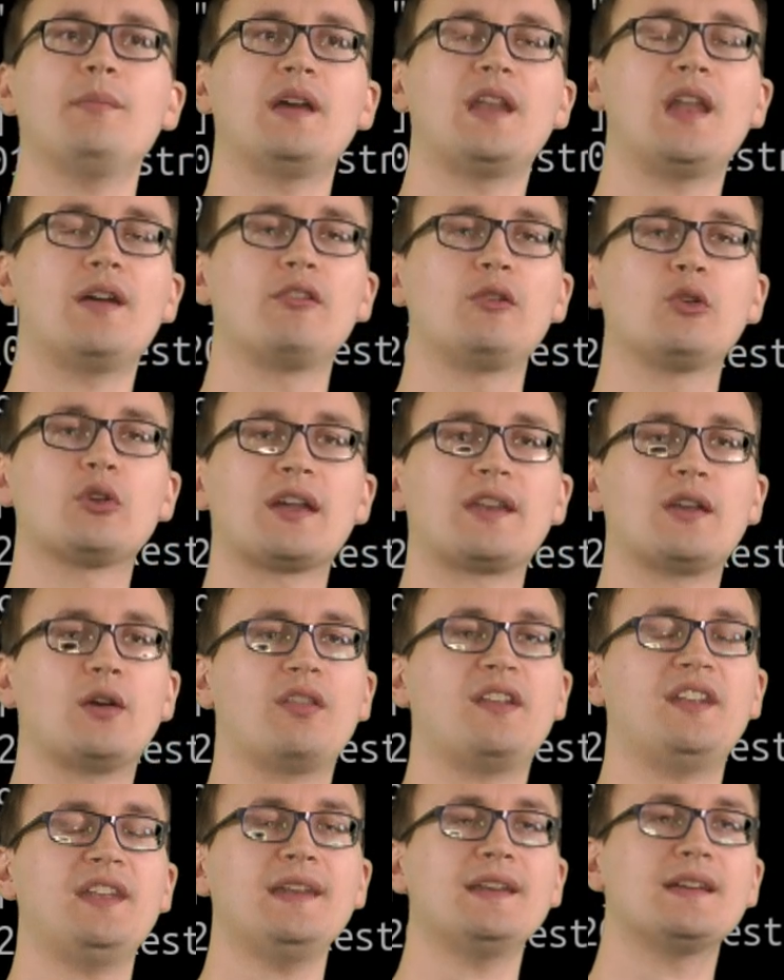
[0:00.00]
and have a look at how
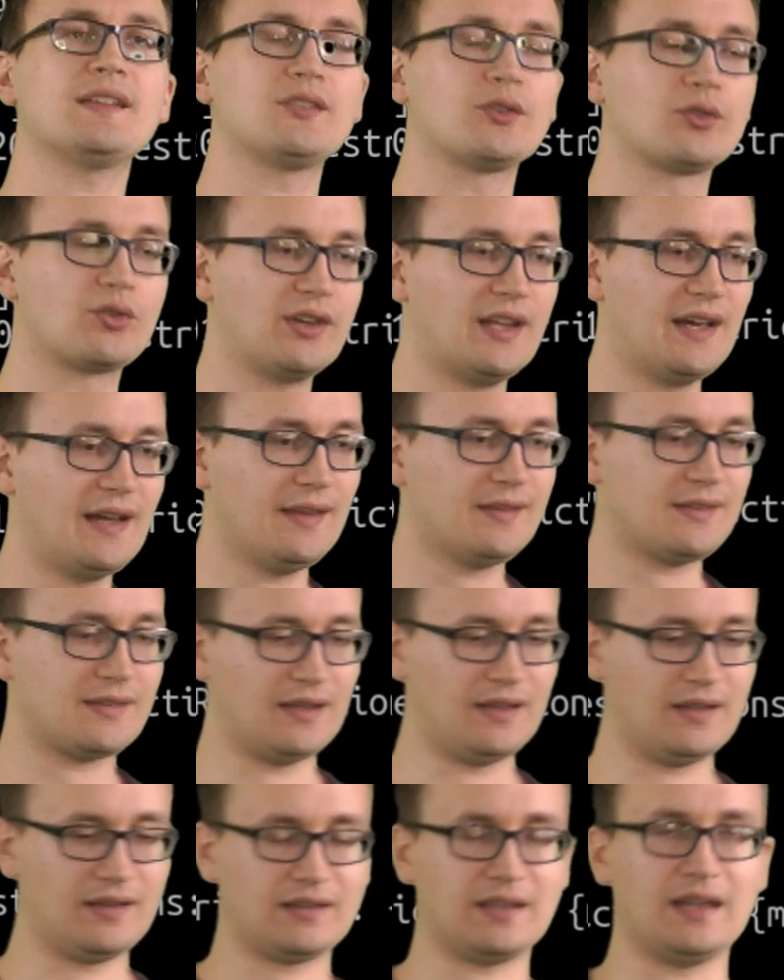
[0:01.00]
the data is synchronized
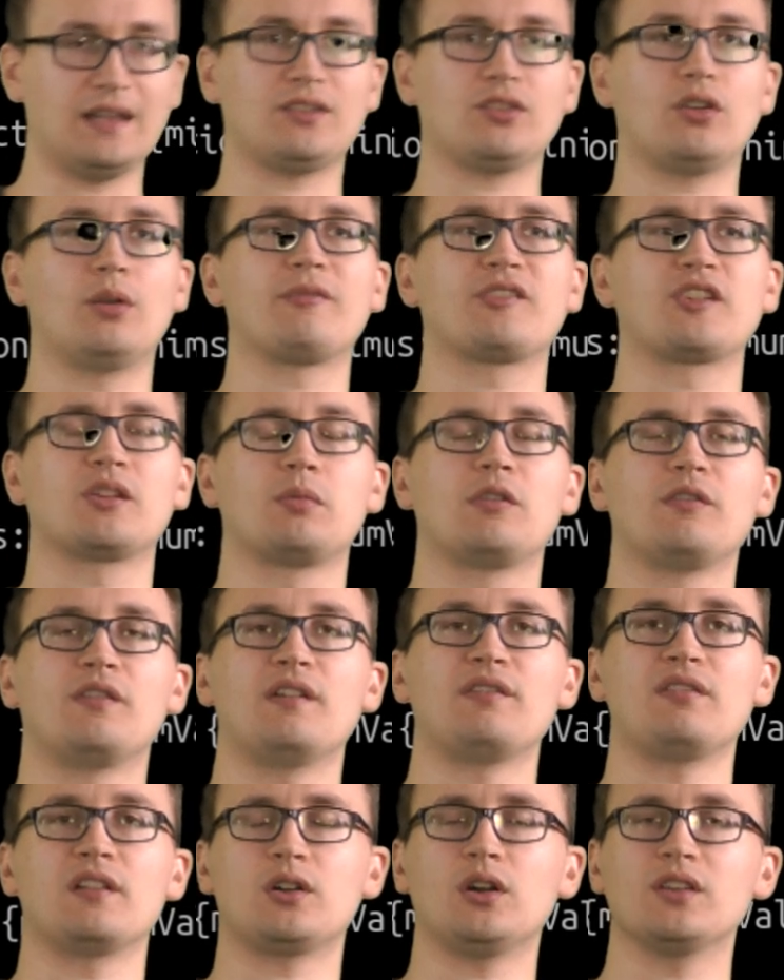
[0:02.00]
and get comfortable
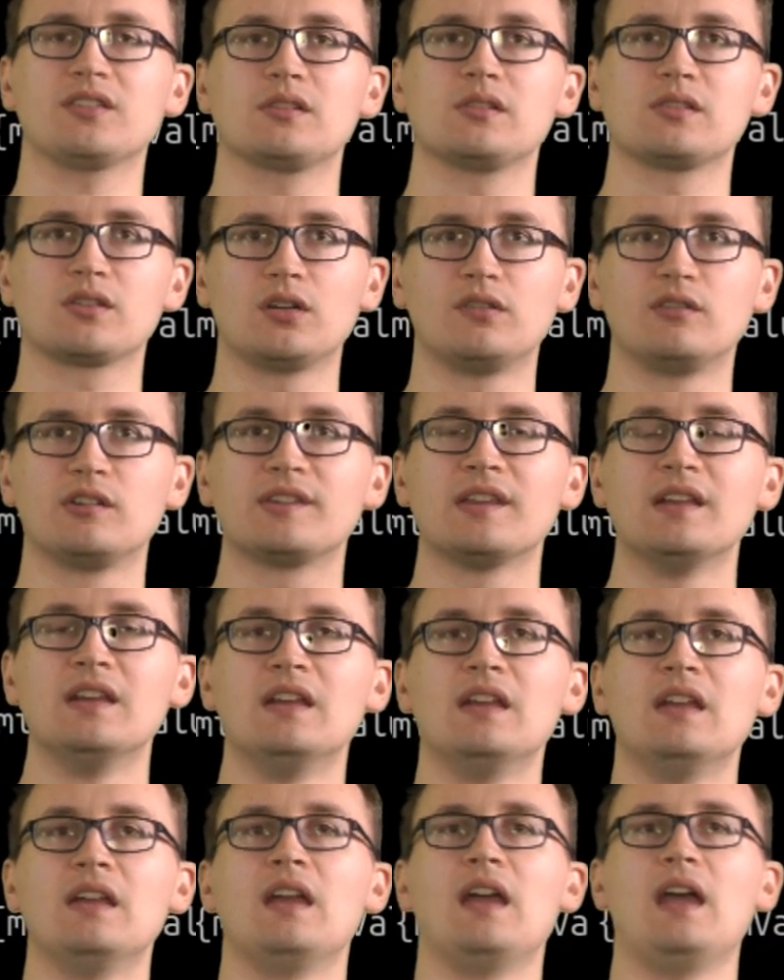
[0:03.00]
with the console service,
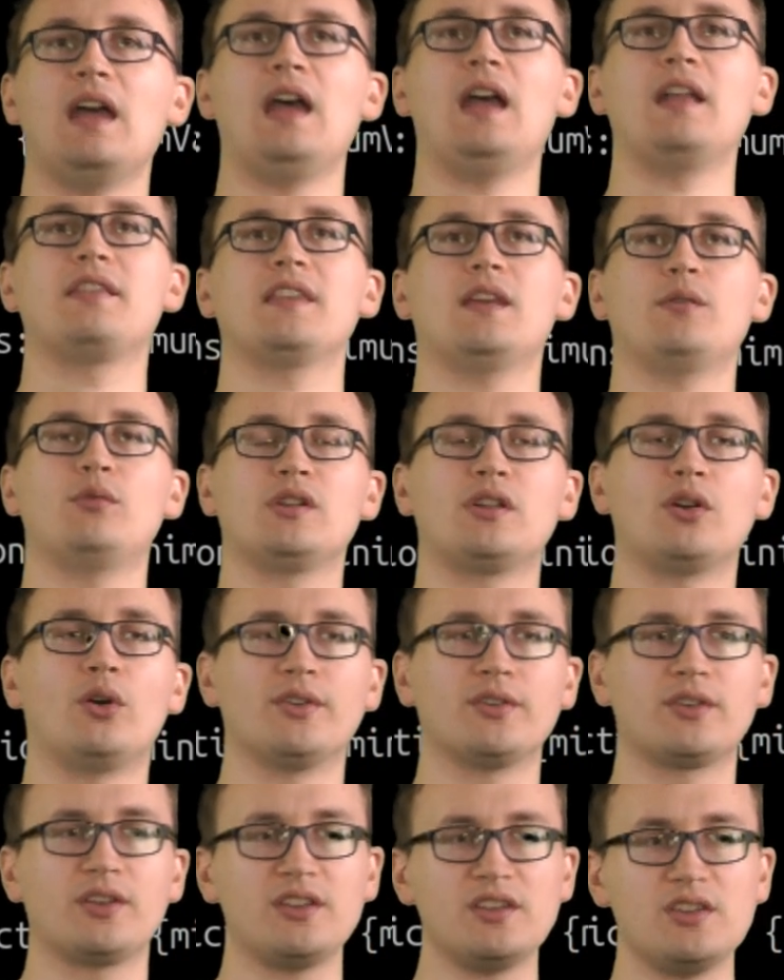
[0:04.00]
and then we'll
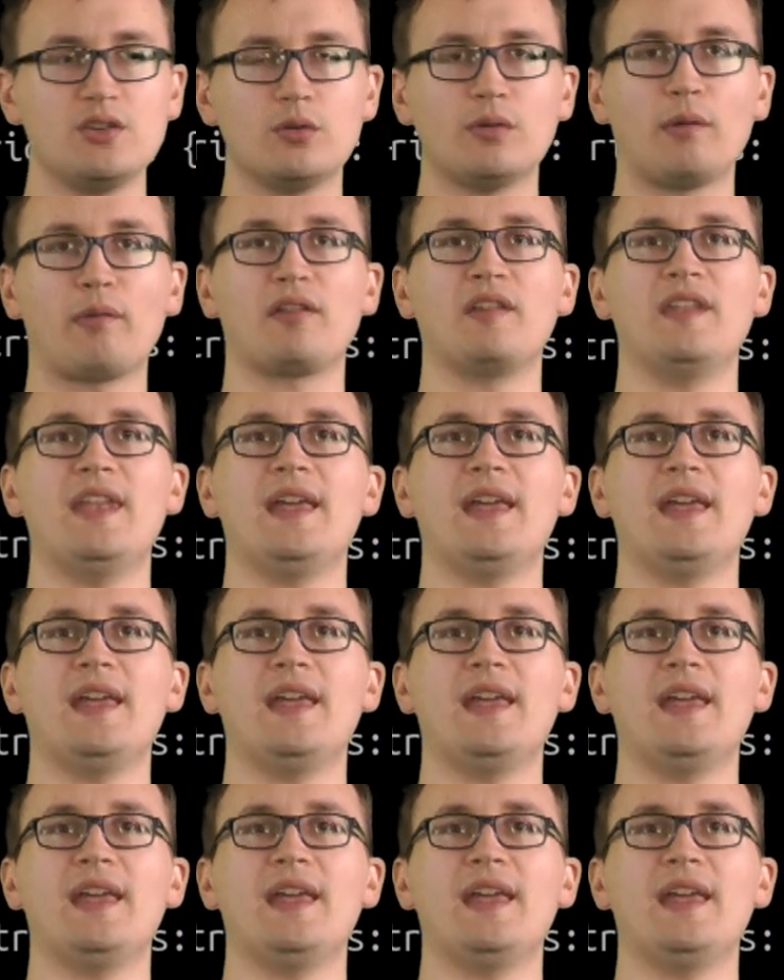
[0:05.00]
continue with the